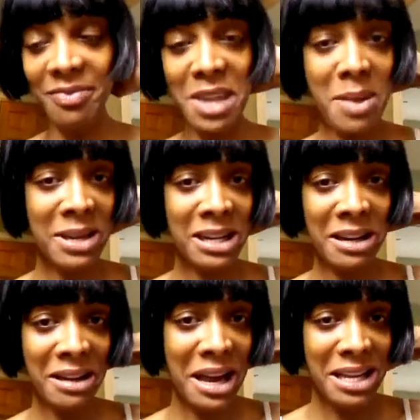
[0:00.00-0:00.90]
I
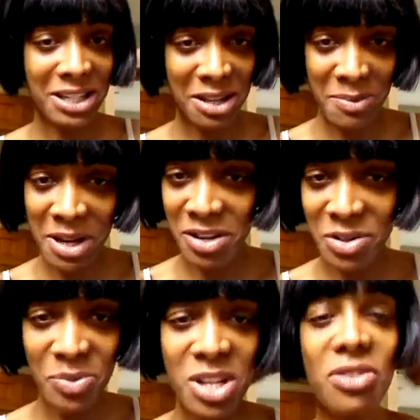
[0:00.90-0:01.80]
hate to compare it
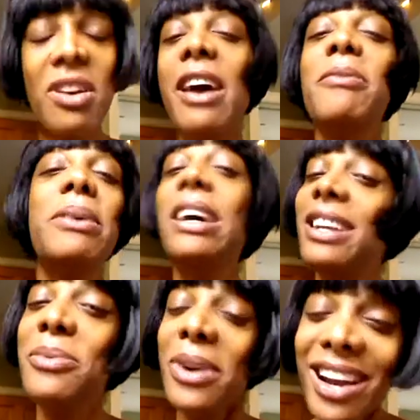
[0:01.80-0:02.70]
to witchcraft, but
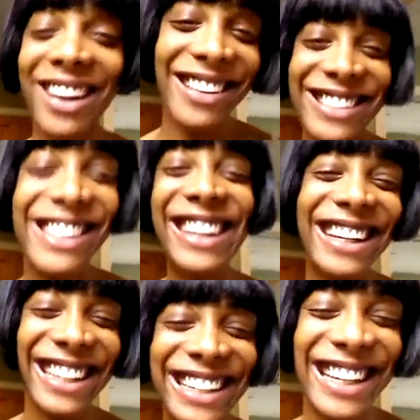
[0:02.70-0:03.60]
it works.
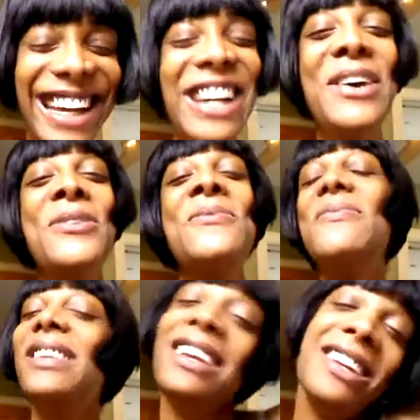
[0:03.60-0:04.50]

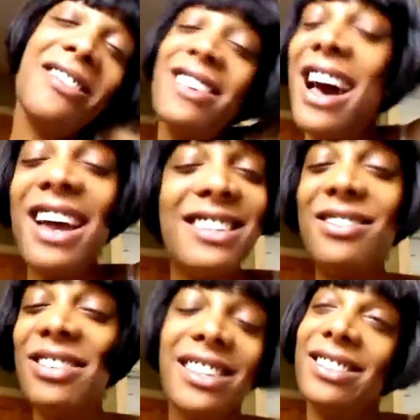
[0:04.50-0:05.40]
You know, God
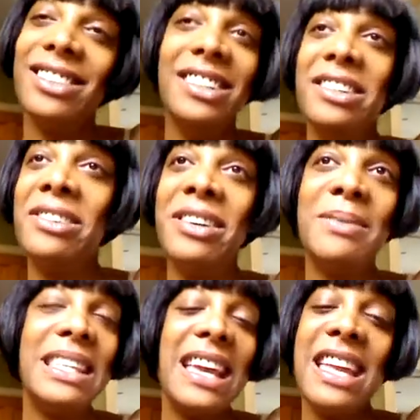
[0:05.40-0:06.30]
is real. You know what
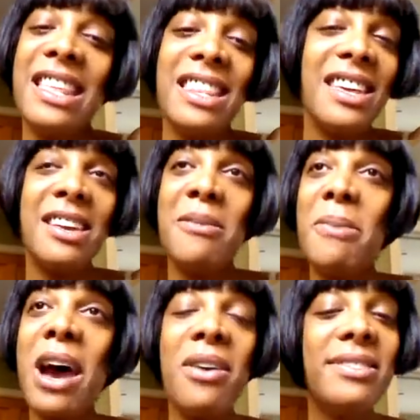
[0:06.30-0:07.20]
I'm saying? The
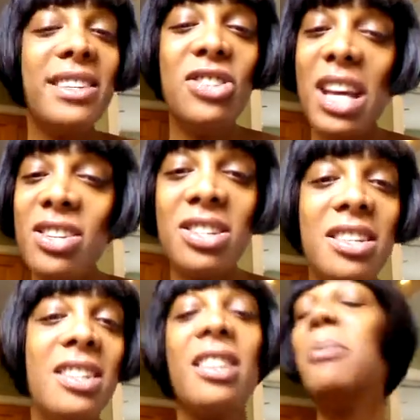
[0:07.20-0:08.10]
power of
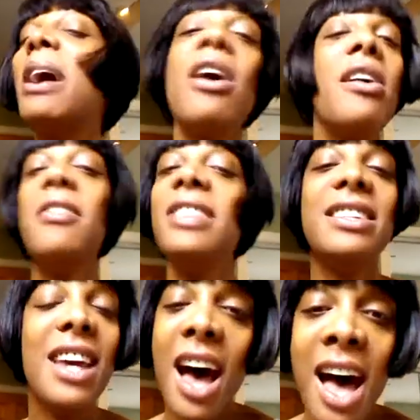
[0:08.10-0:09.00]
suggestion, the power of the
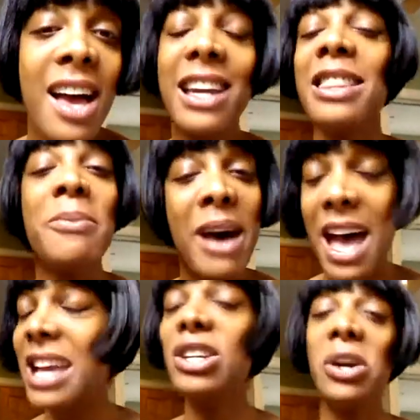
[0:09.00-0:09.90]
tongue and the
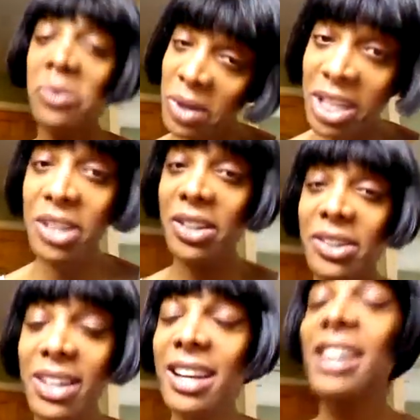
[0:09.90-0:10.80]
mind are
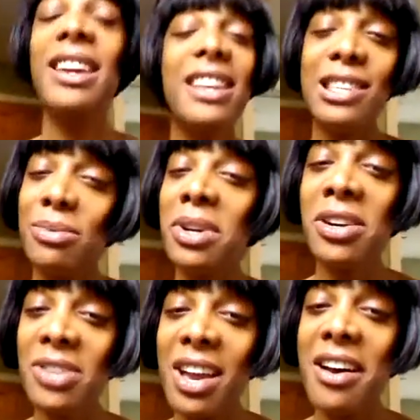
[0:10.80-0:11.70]
real. It's
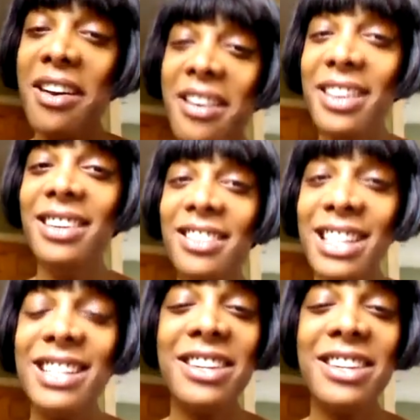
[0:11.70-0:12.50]
real, y'all. You need to